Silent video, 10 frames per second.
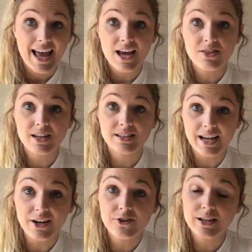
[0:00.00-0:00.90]
and the
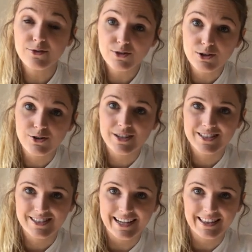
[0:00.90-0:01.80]
integrity of the unit
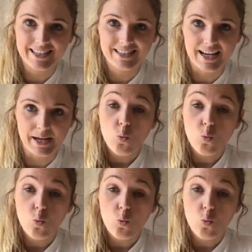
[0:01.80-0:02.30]
stayed the same.